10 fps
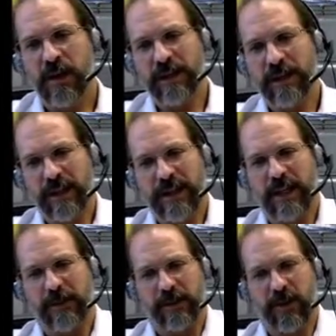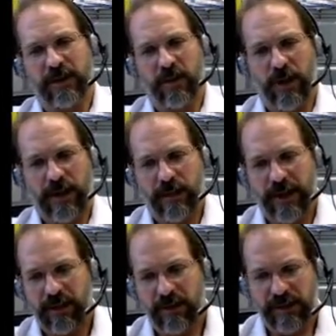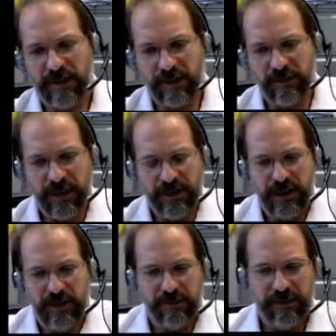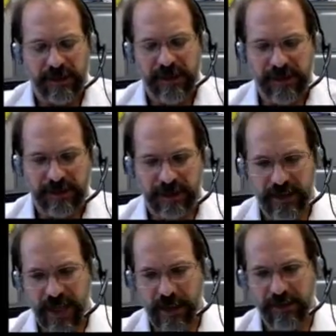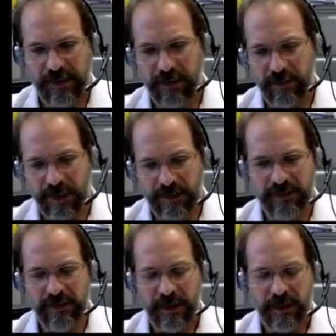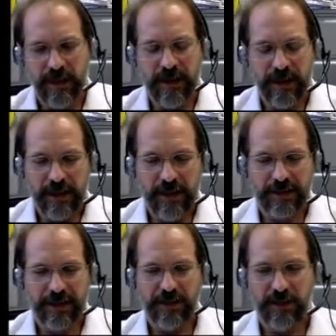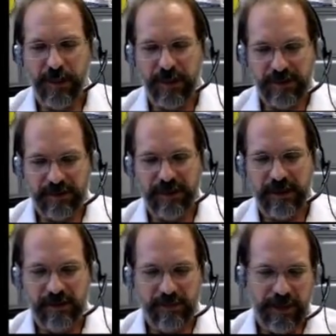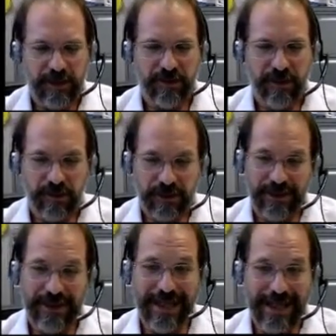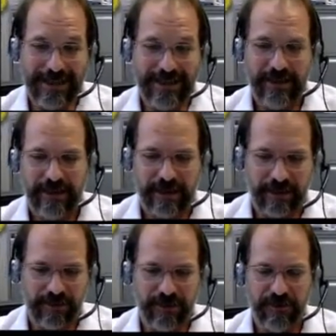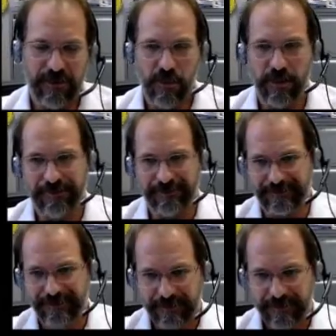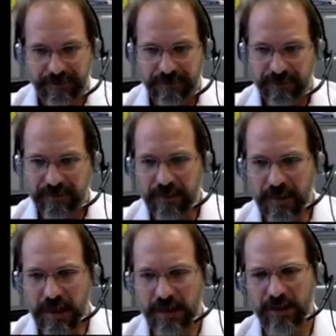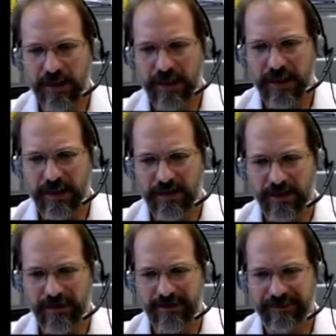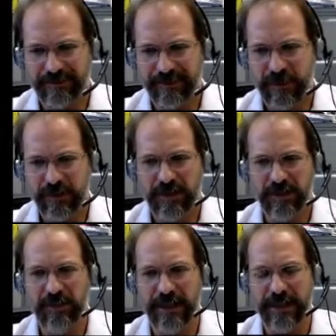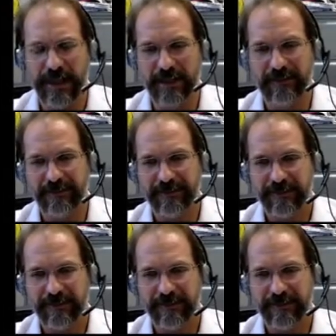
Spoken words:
One little hiccup along the way you might notice as the blood comes into the capillary beds in the tissue spaces, its PO2 is not at 104. It's only at 100. So let's explain that.